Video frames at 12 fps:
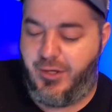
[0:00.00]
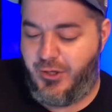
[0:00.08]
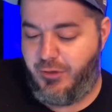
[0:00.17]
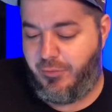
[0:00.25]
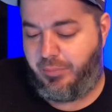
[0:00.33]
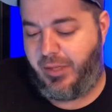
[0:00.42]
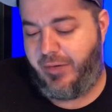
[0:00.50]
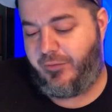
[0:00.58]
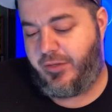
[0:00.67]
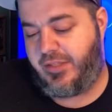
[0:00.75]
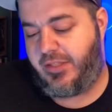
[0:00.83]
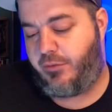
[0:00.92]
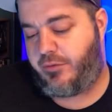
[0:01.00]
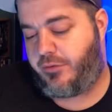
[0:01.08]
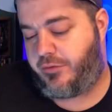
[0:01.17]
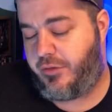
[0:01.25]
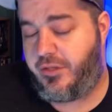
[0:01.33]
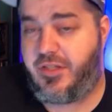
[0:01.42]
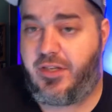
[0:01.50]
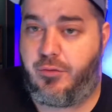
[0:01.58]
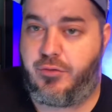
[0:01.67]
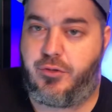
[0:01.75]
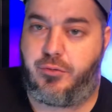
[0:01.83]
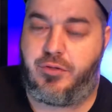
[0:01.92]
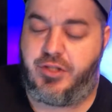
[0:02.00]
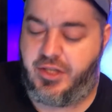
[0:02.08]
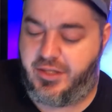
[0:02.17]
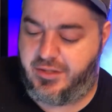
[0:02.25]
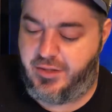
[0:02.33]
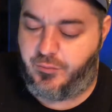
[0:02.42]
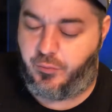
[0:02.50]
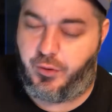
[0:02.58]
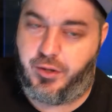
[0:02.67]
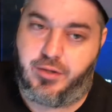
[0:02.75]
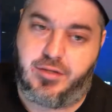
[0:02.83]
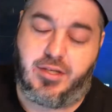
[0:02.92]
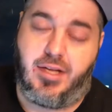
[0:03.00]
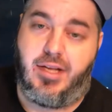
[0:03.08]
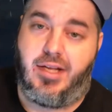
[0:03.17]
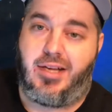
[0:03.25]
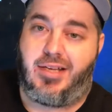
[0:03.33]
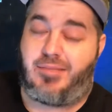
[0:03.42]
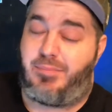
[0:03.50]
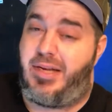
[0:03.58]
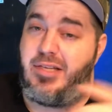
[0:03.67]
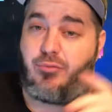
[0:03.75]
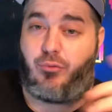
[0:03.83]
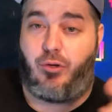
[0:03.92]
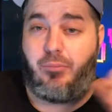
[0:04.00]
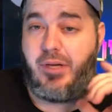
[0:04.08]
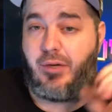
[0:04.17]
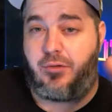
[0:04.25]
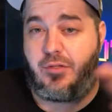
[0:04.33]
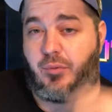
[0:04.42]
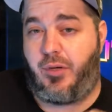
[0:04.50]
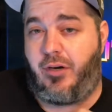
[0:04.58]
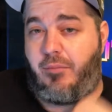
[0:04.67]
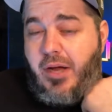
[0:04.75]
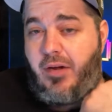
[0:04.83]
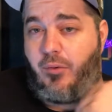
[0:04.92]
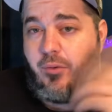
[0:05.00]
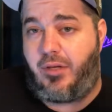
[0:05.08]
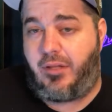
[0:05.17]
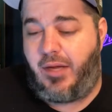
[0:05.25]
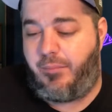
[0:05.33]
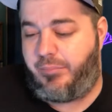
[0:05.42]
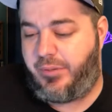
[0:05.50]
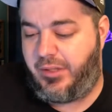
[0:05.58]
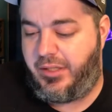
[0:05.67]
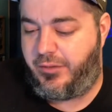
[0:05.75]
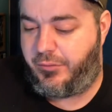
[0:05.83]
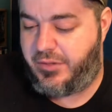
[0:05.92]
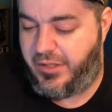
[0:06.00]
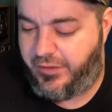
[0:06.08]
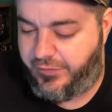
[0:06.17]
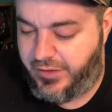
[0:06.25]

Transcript: you would play for the social social justice warriors because Pete's big on Twitter about going to like political stuff.